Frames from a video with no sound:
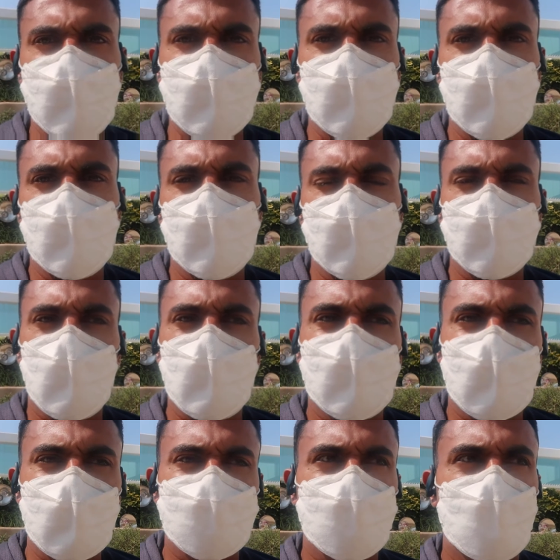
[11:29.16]
think you probably
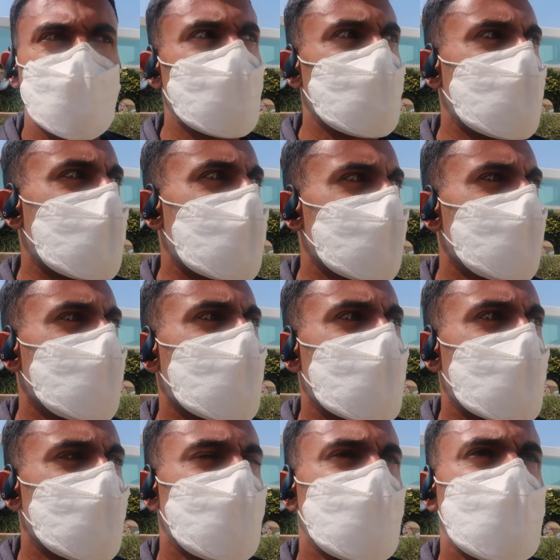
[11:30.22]
last saw me and Anna
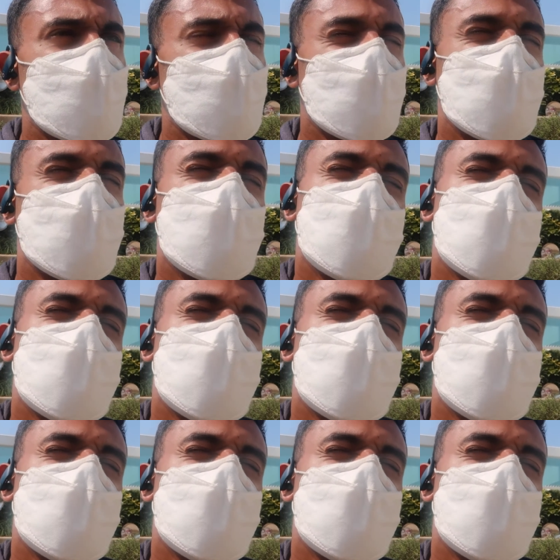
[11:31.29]
at the